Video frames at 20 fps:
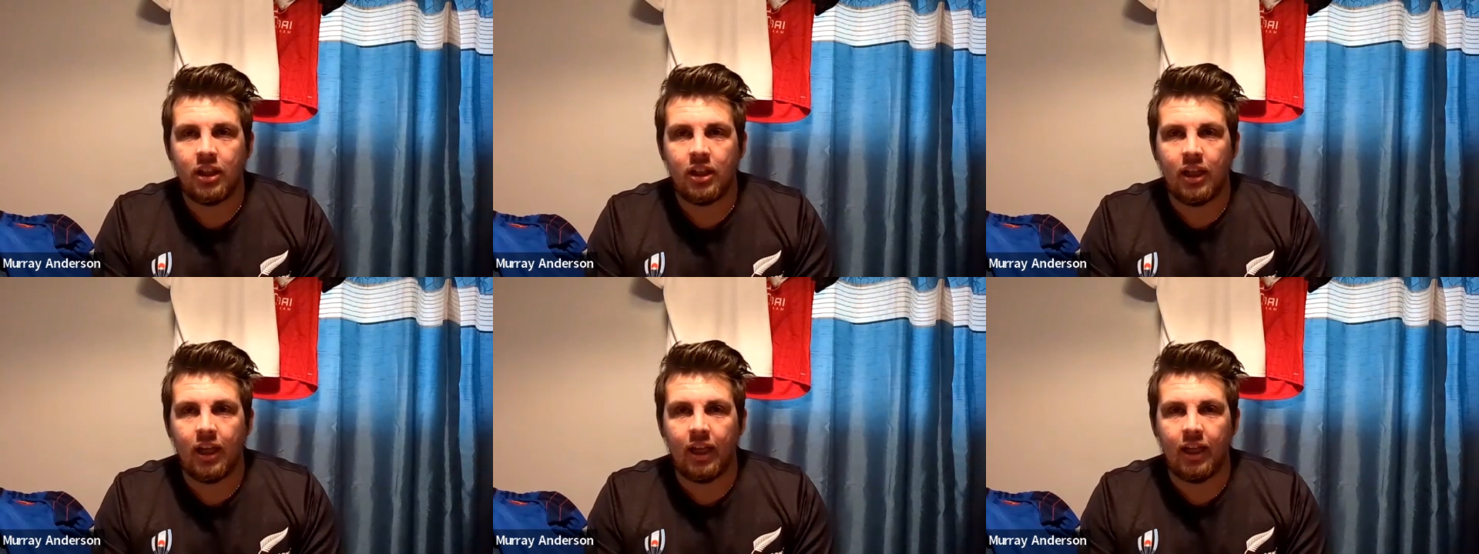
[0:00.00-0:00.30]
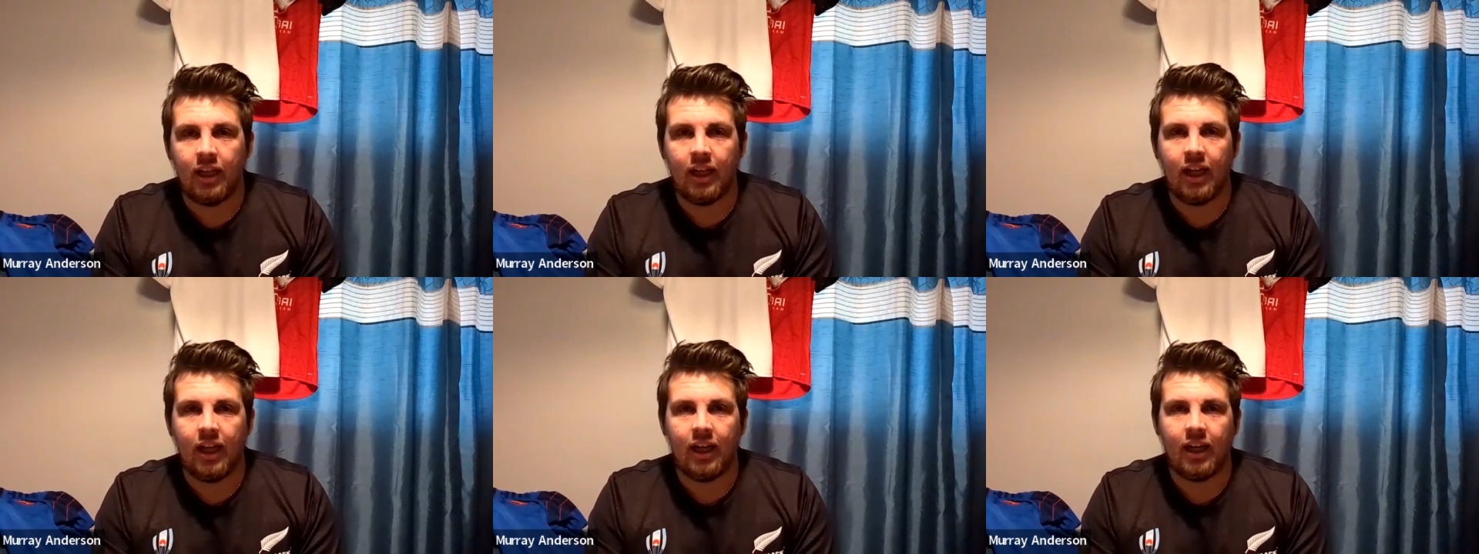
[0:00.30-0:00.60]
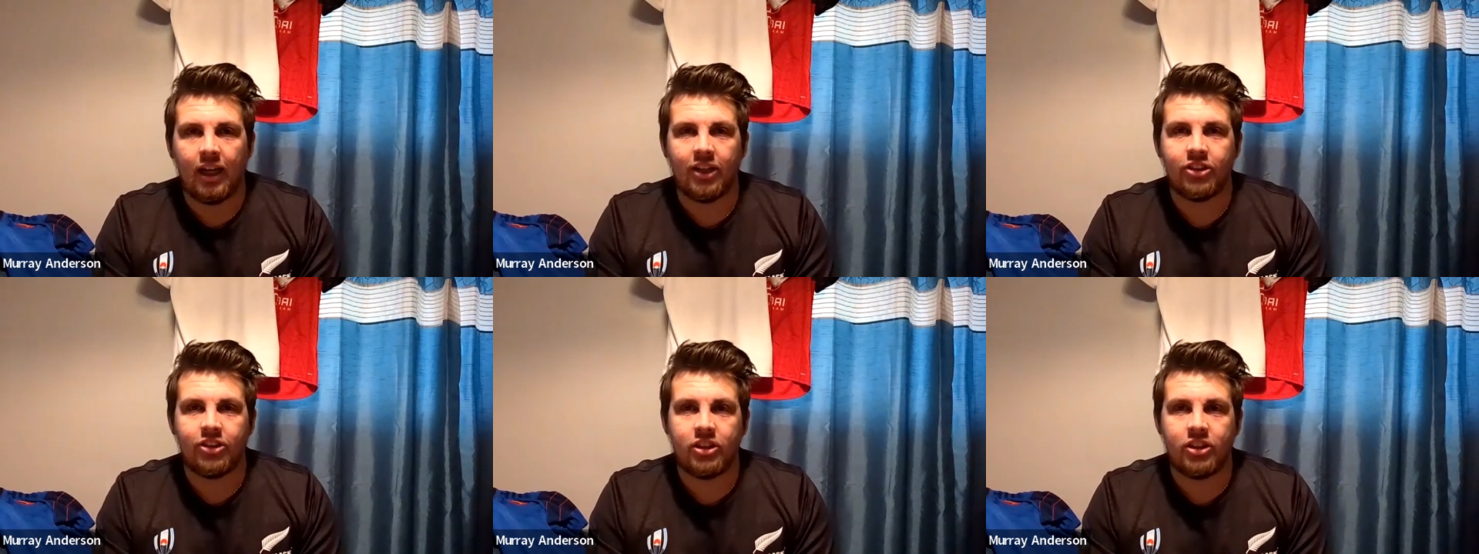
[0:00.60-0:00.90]
and
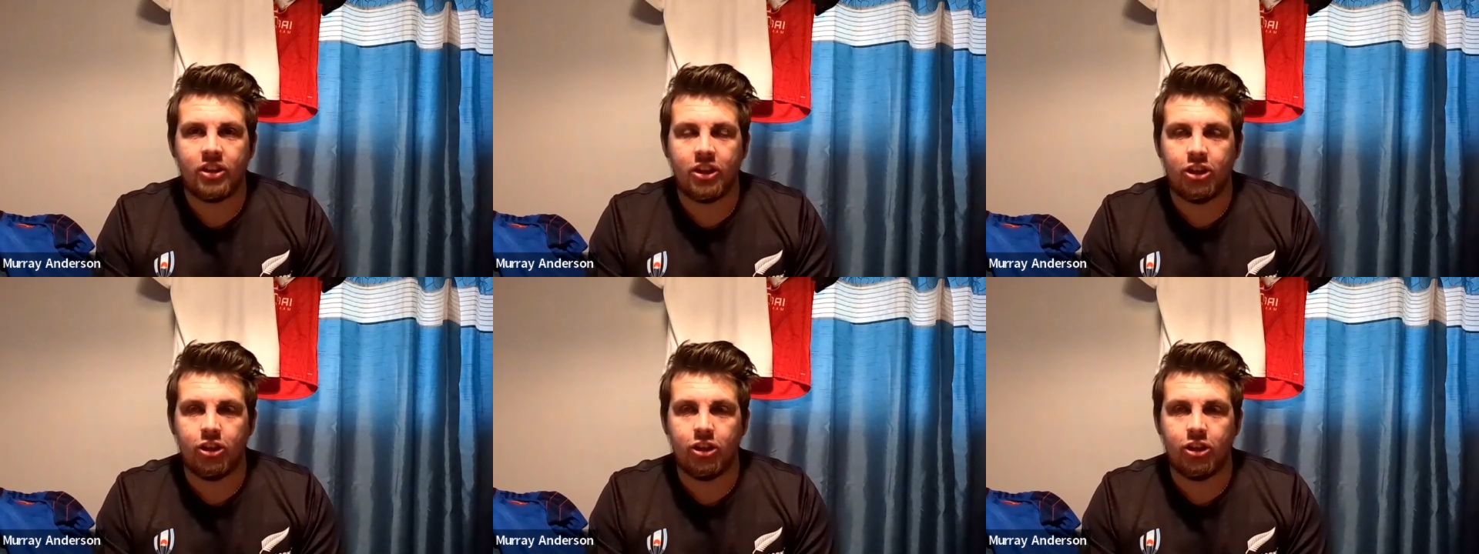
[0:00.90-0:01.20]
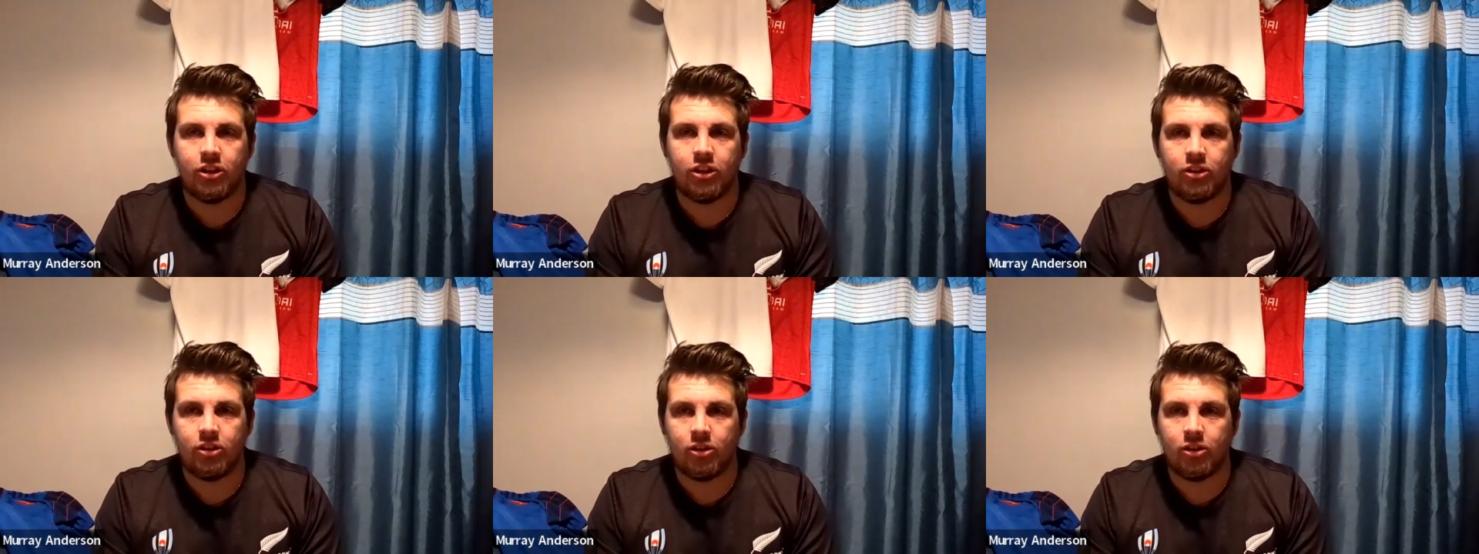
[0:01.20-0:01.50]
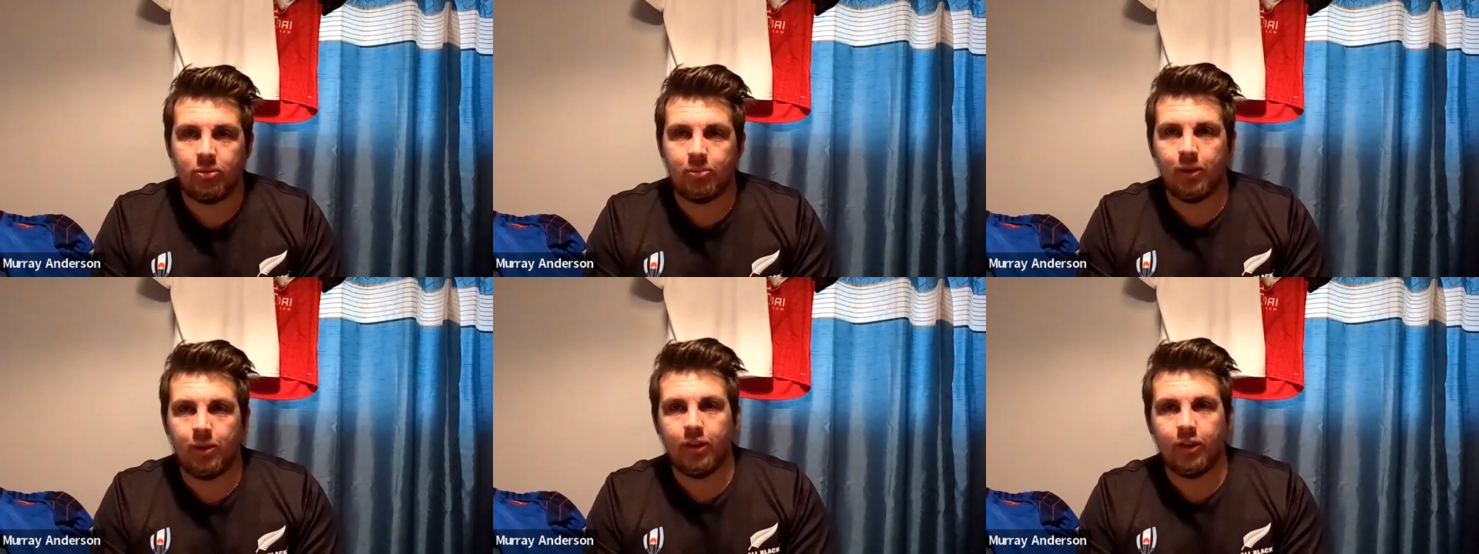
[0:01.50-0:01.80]
asked, could you
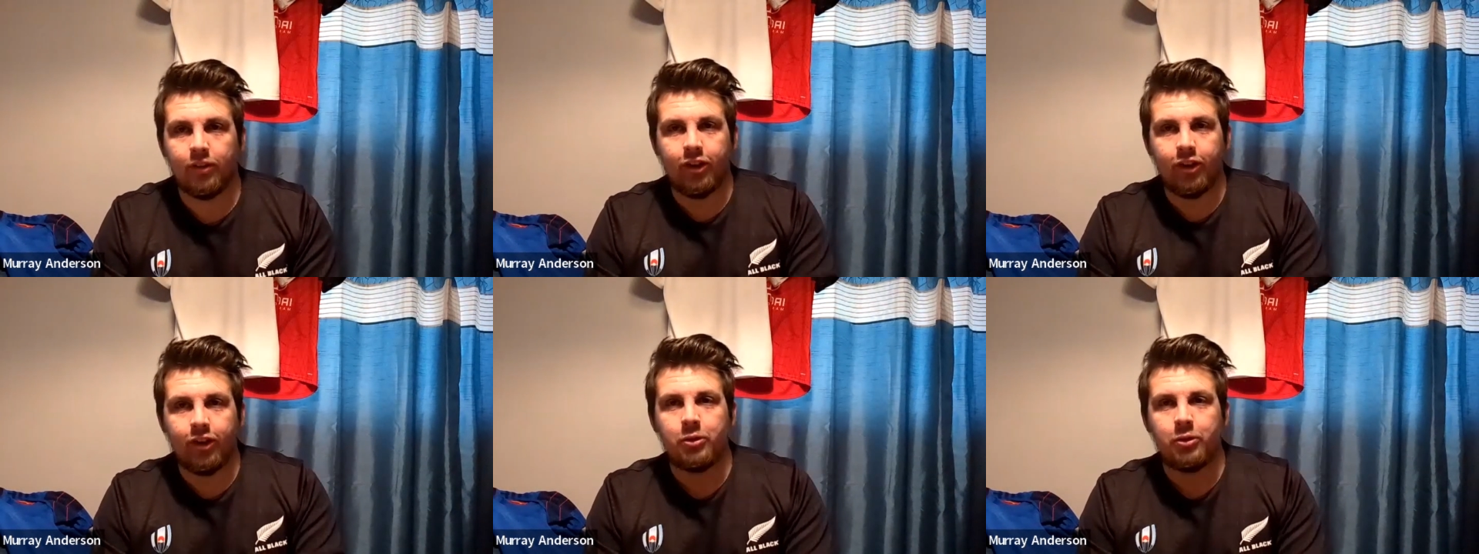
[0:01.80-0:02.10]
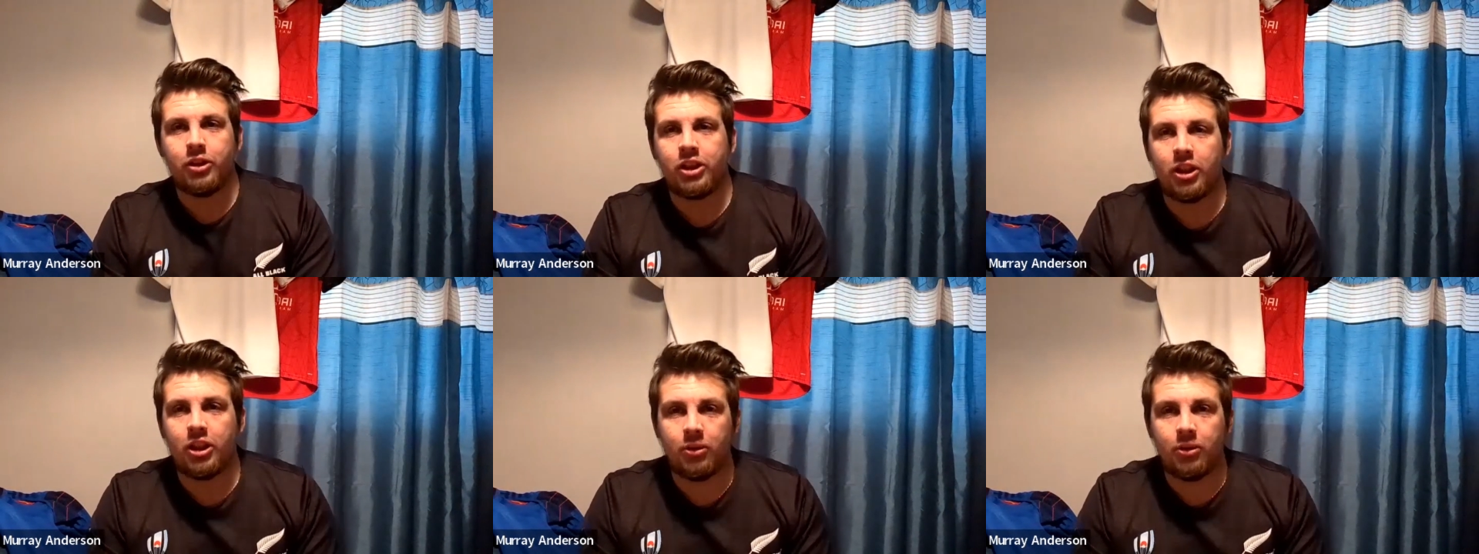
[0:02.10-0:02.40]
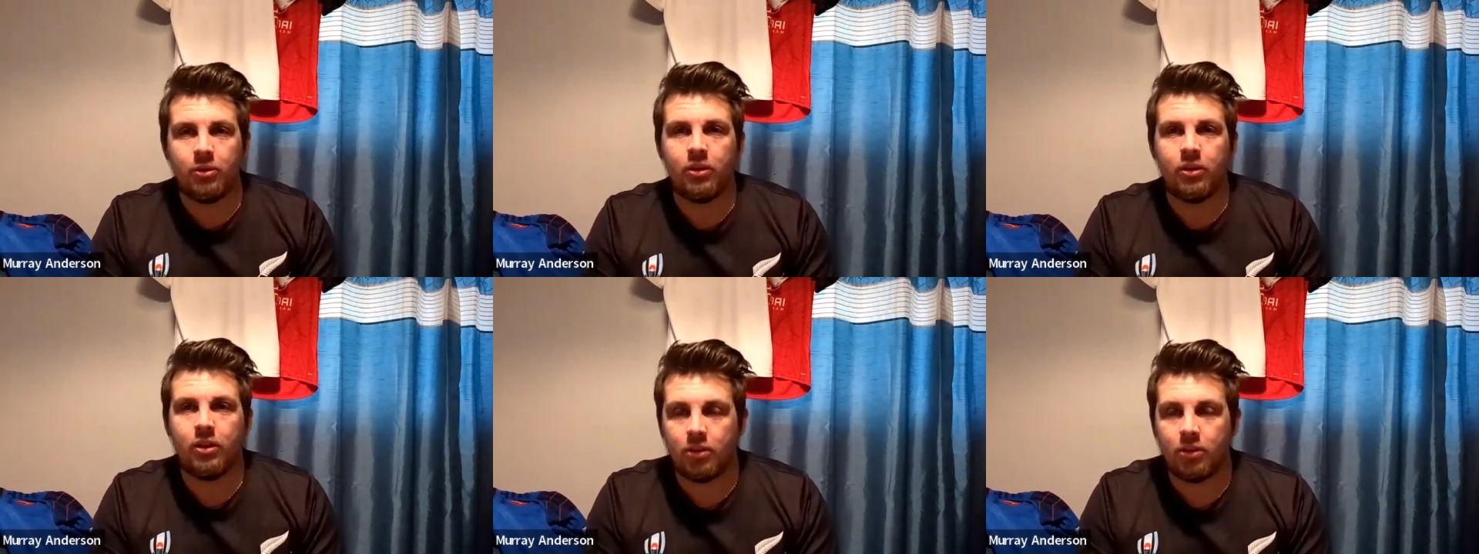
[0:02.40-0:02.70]
put the flowers out?
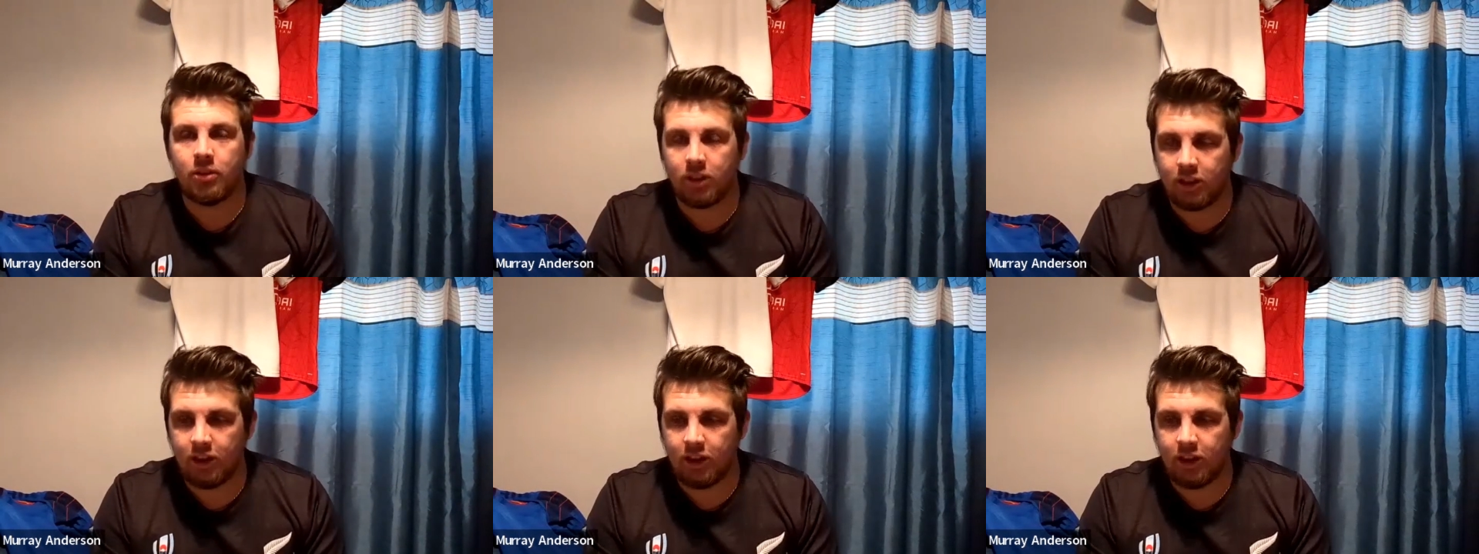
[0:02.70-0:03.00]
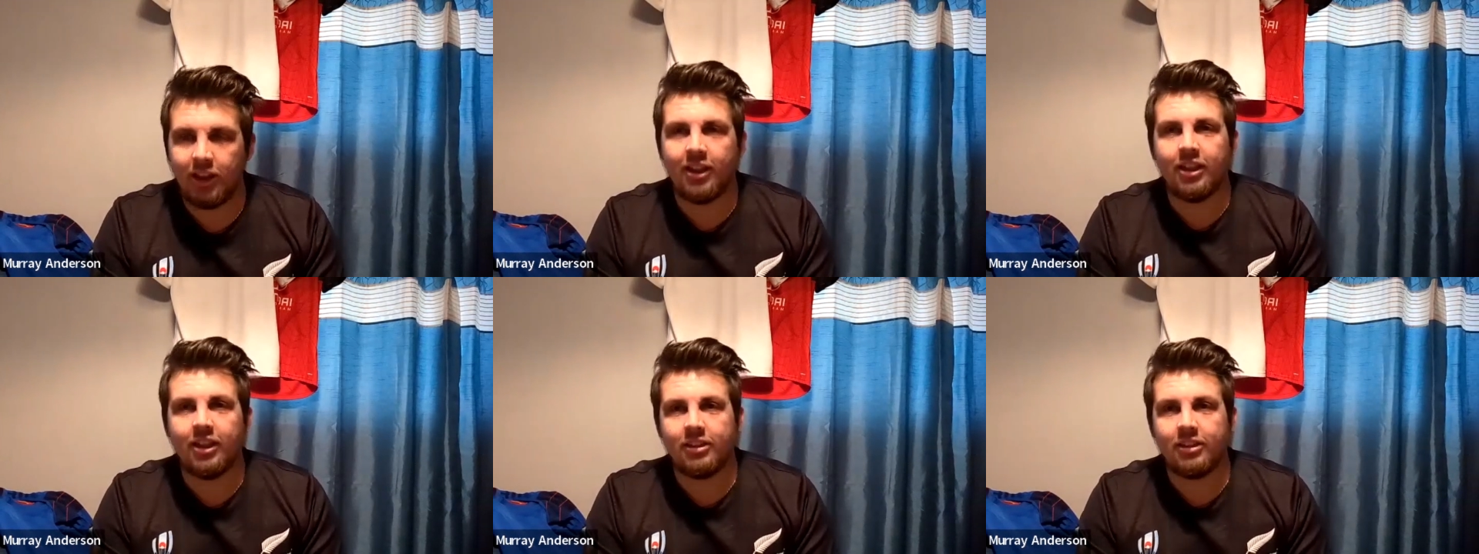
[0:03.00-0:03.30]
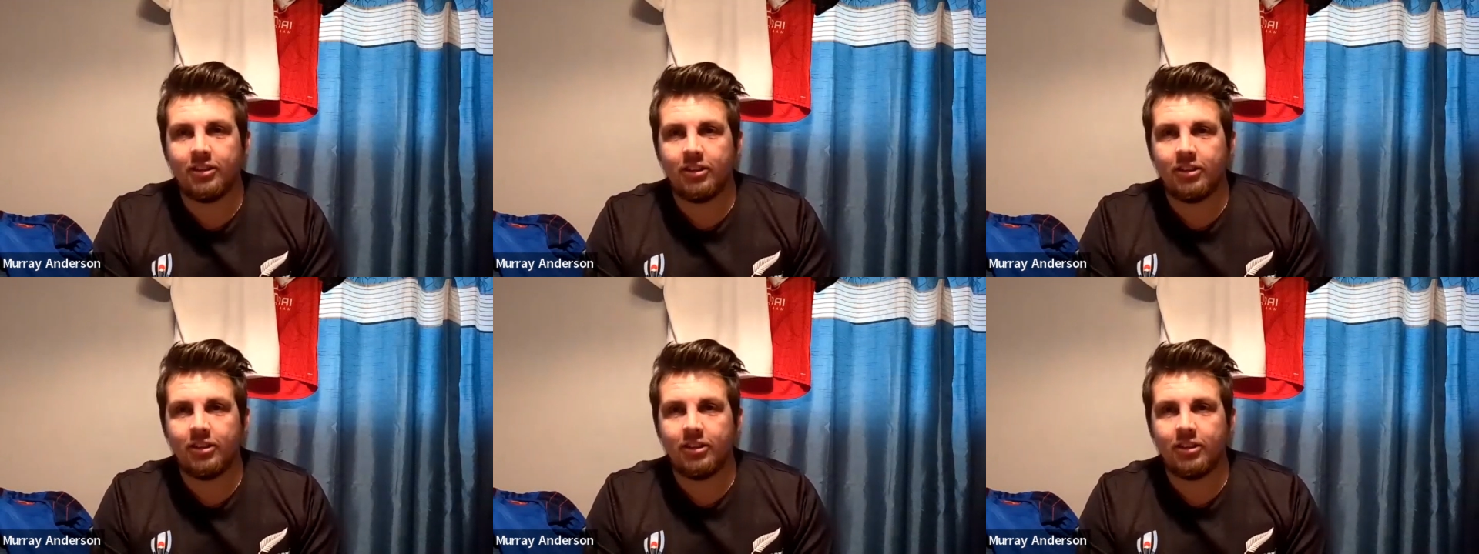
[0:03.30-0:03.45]
I was like, yeah.